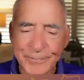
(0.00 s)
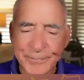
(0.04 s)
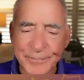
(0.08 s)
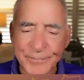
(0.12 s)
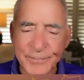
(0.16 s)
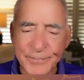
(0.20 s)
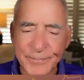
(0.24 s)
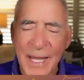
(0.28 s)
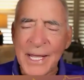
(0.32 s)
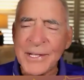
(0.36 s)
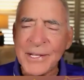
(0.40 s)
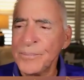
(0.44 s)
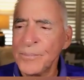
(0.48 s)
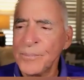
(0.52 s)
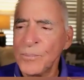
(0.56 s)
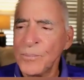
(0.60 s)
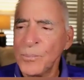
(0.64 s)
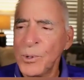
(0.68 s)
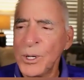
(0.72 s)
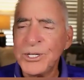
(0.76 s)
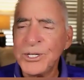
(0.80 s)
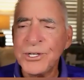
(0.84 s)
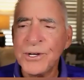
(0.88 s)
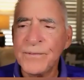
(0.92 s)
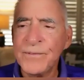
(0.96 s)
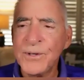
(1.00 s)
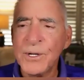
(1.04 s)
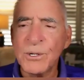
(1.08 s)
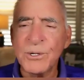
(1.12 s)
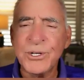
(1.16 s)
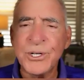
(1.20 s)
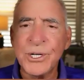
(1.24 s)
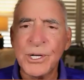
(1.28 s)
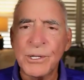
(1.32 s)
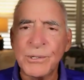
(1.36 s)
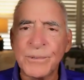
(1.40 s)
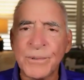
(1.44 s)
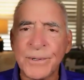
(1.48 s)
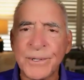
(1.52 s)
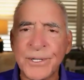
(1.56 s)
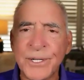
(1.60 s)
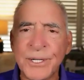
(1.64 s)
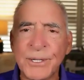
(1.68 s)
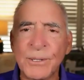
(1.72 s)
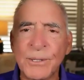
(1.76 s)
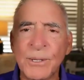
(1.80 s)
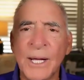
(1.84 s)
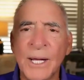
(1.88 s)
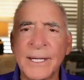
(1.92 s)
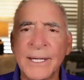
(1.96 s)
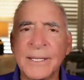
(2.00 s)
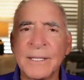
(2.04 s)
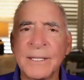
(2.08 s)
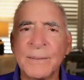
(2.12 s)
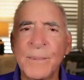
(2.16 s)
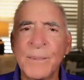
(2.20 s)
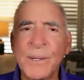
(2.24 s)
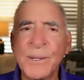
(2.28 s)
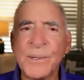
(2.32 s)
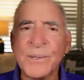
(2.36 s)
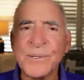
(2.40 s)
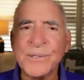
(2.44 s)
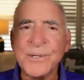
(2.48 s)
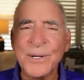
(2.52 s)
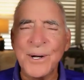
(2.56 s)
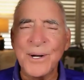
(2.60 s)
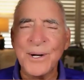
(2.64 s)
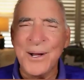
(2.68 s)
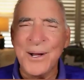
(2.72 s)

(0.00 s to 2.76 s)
That's, which of your children do you like the most?